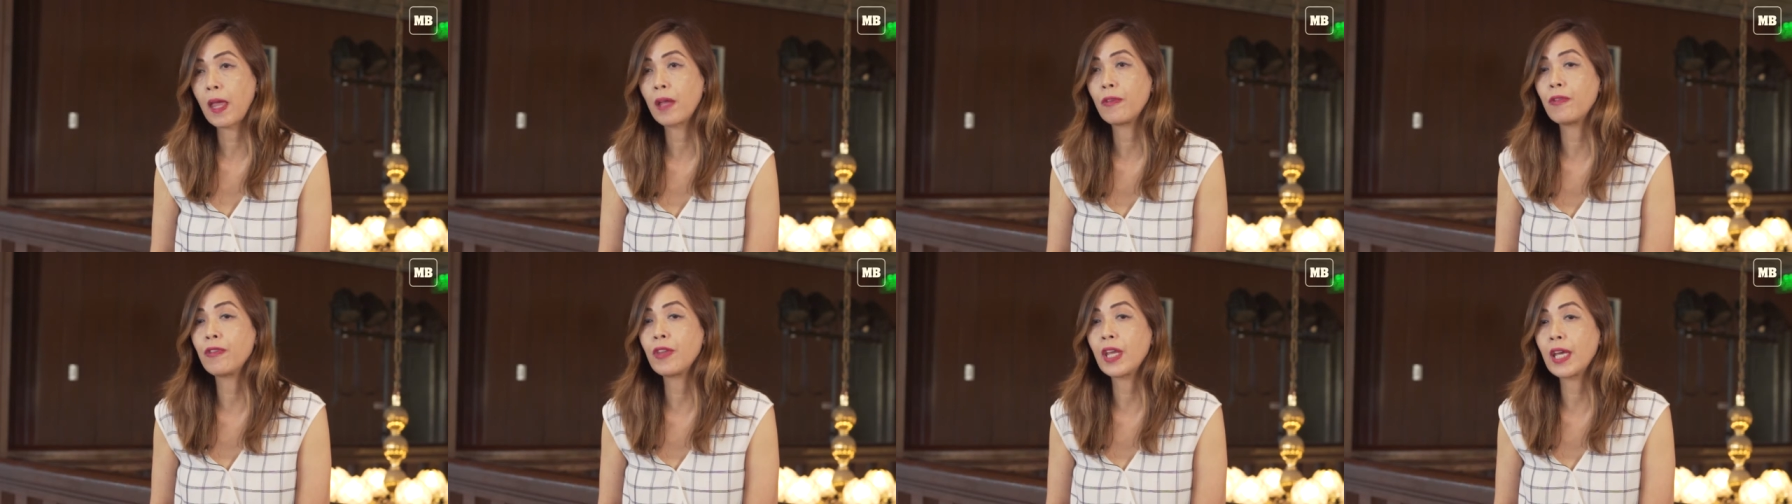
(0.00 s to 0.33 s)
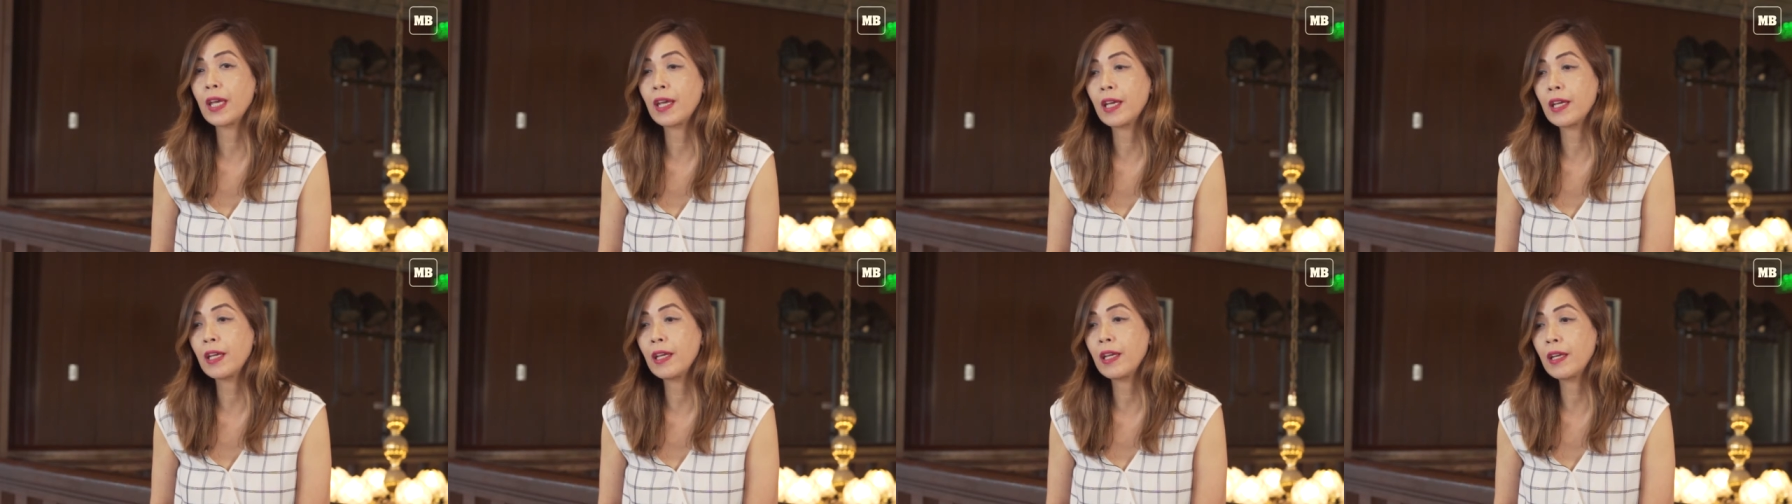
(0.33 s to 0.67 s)

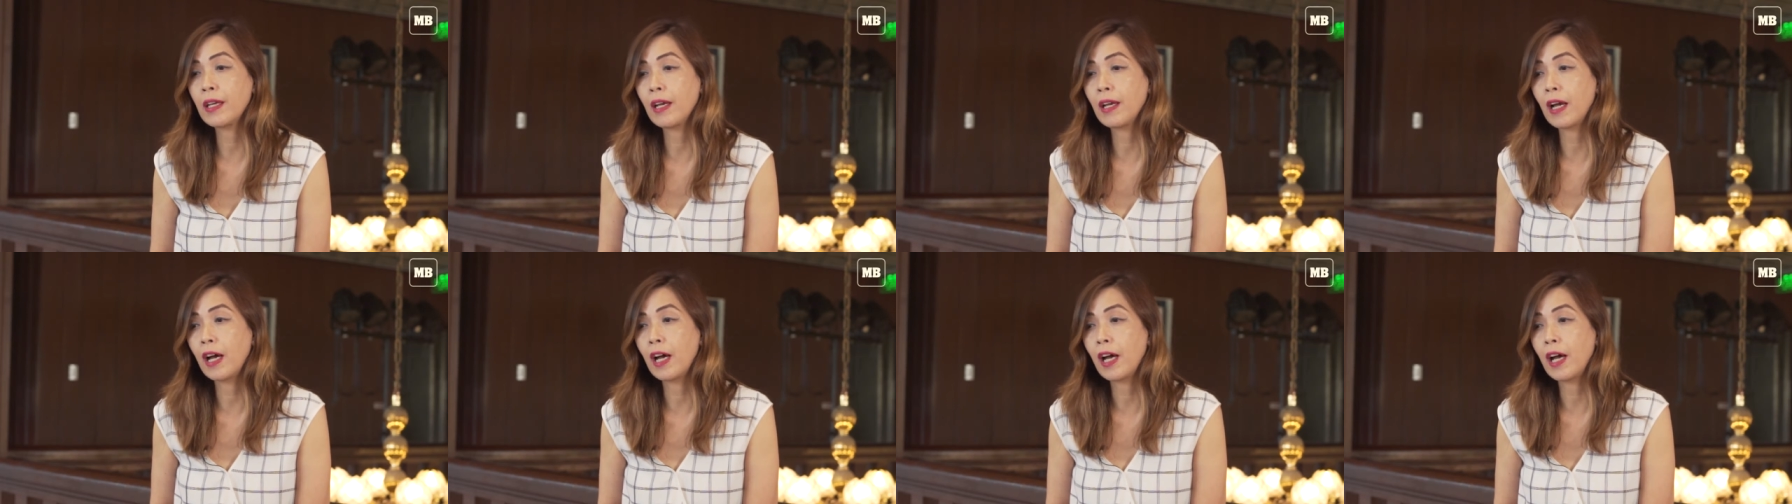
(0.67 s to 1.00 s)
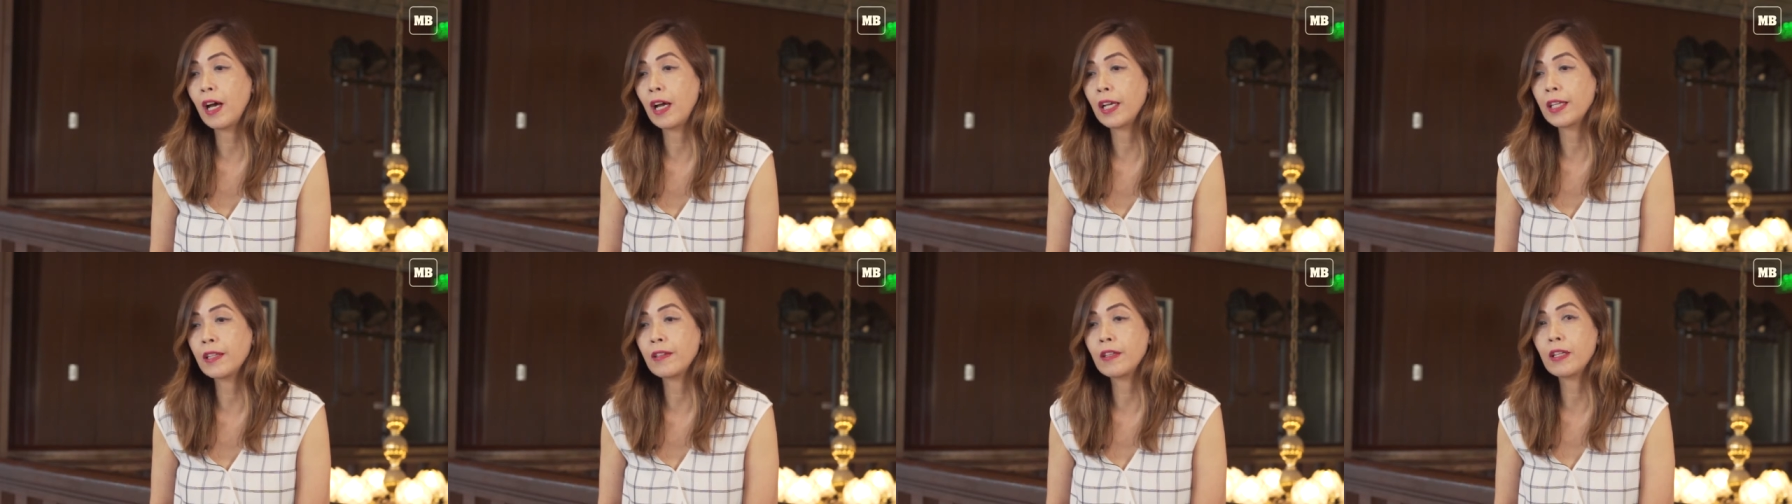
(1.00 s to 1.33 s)
they,
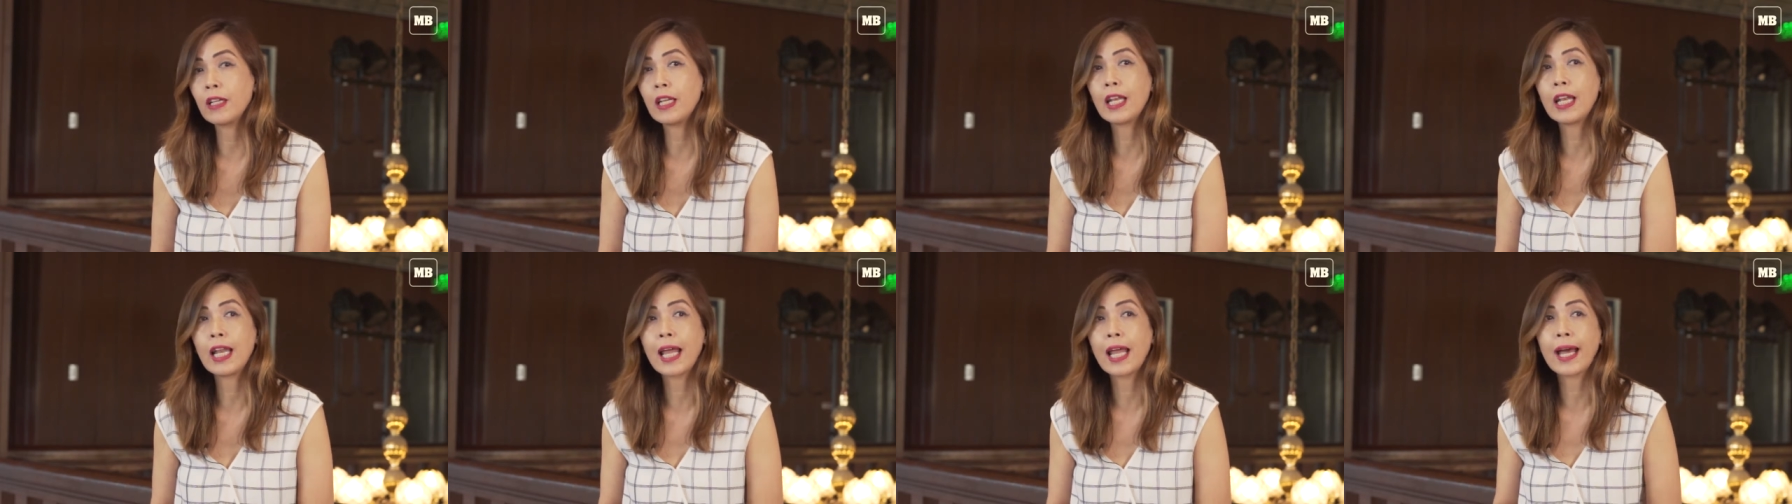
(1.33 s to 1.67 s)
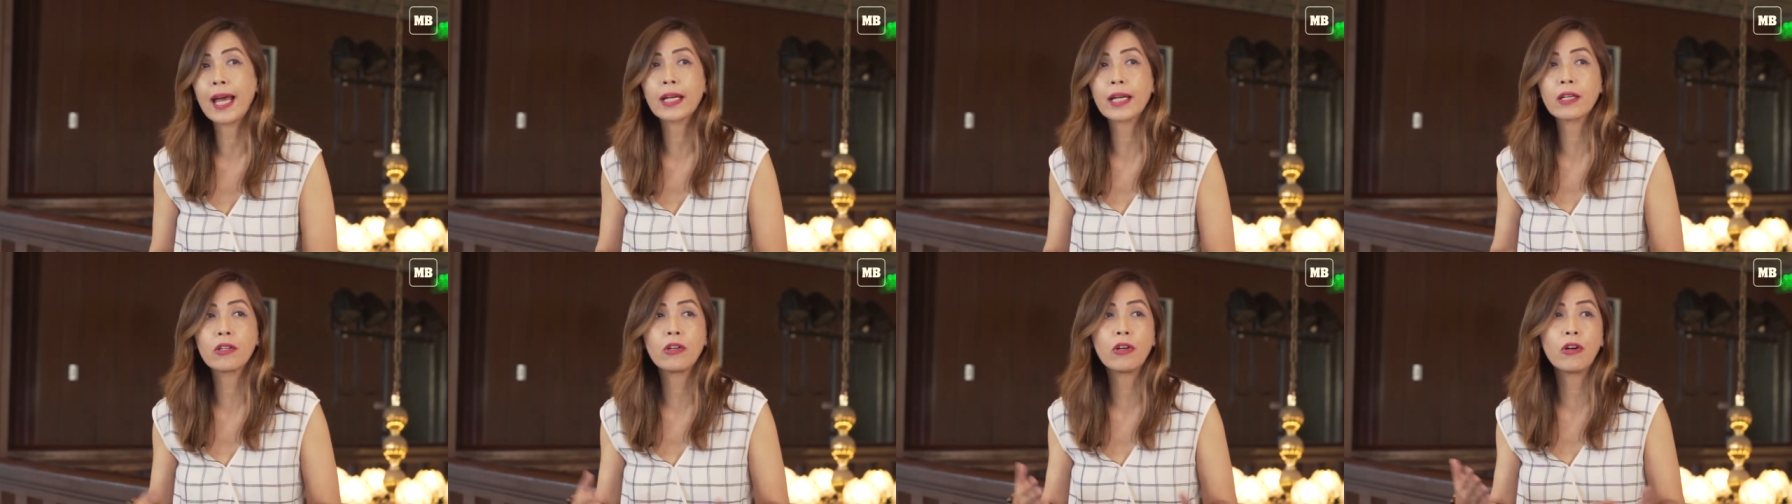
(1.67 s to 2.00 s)
uh, in the
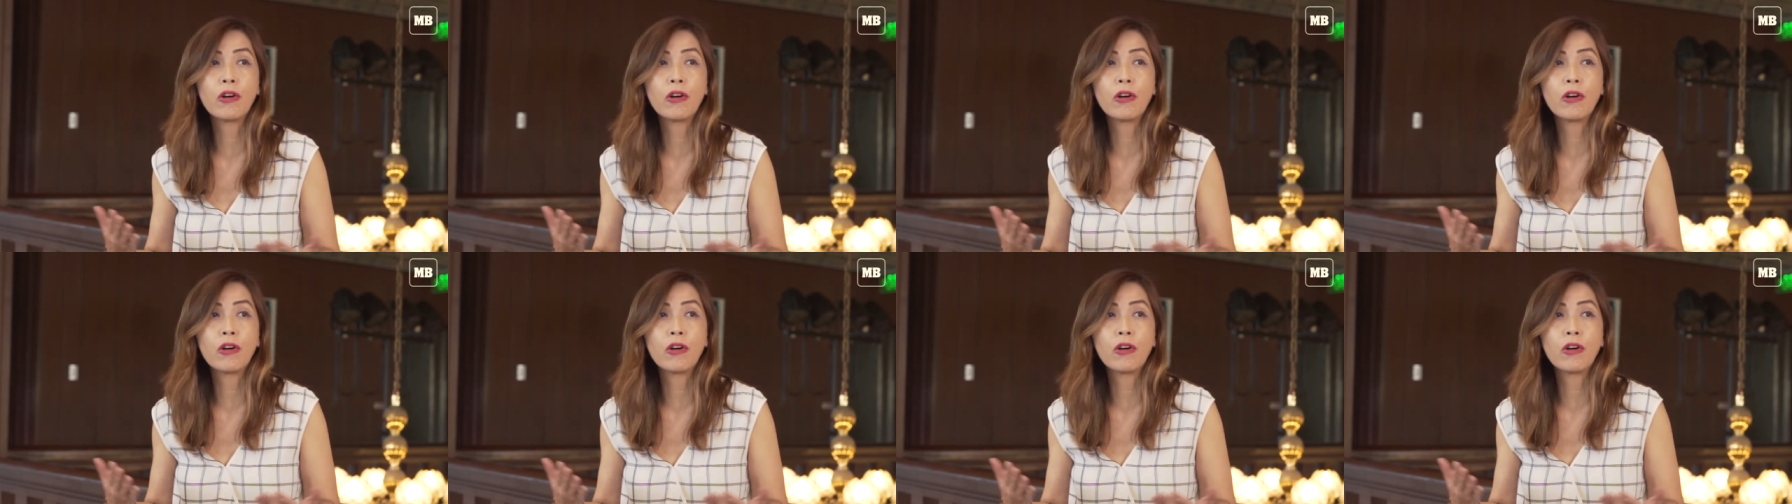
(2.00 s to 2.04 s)
lack